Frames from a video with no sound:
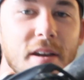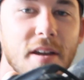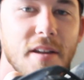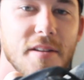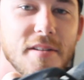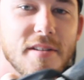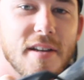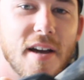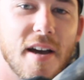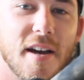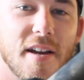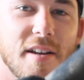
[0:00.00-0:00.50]

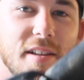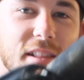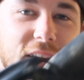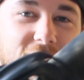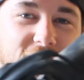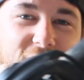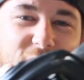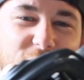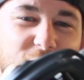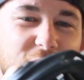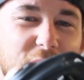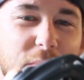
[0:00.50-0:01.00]
it's got
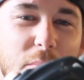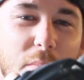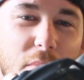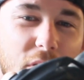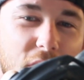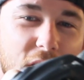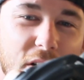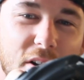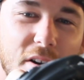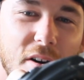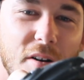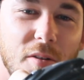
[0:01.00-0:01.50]
like green
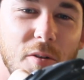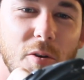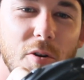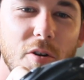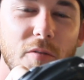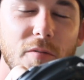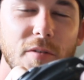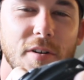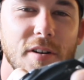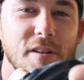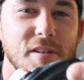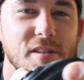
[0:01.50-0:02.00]
muck all
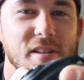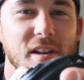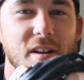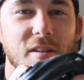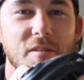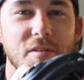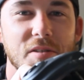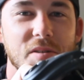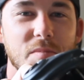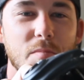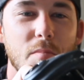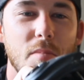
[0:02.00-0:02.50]
over it. It's got
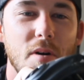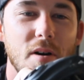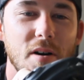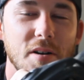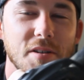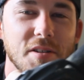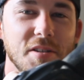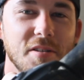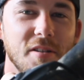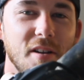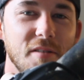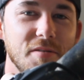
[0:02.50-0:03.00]
all this
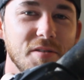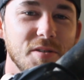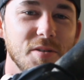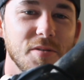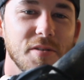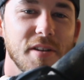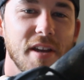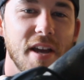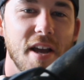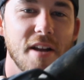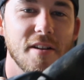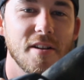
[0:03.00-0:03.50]
moss stuff
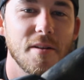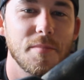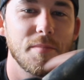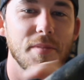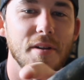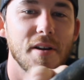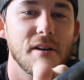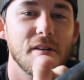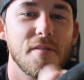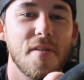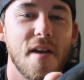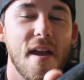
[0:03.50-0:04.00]
still caked up
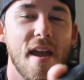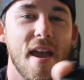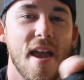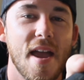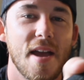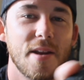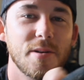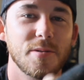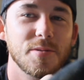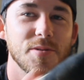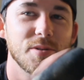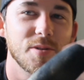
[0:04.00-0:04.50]
there. The
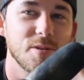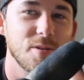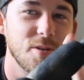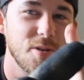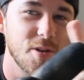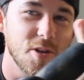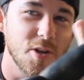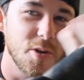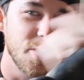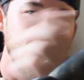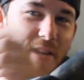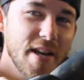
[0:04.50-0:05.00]
handles are
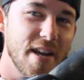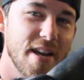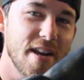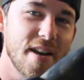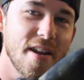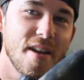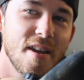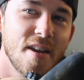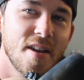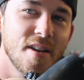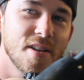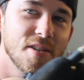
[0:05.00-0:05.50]
all
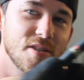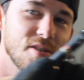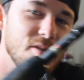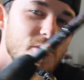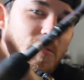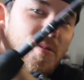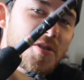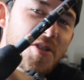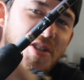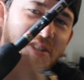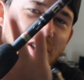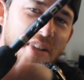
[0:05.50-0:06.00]
green. So
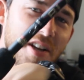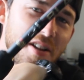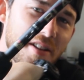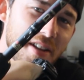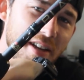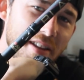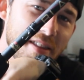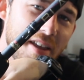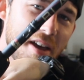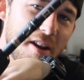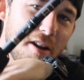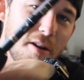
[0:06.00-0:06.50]
we're just going to
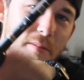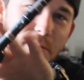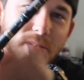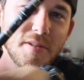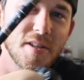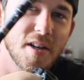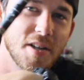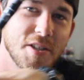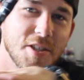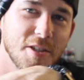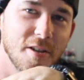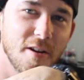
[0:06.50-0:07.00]
clean that up and
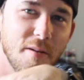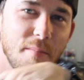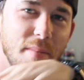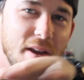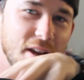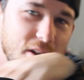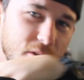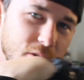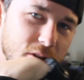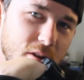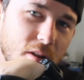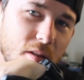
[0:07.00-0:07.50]
touch it up,
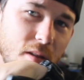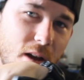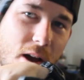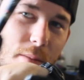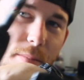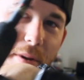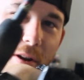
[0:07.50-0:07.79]
make it look a lot